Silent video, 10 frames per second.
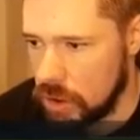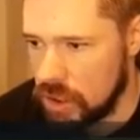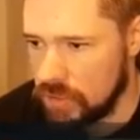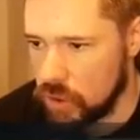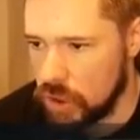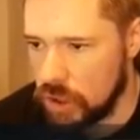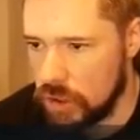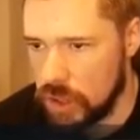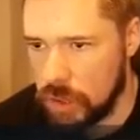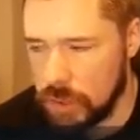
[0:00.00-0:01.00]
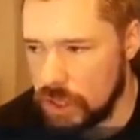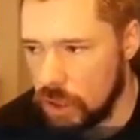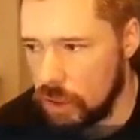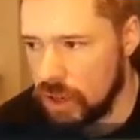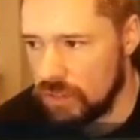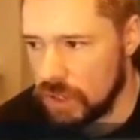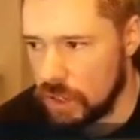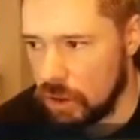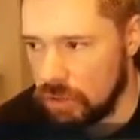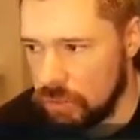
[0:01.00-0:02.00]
There's Werner. There we go. Lovely goal. 4-2.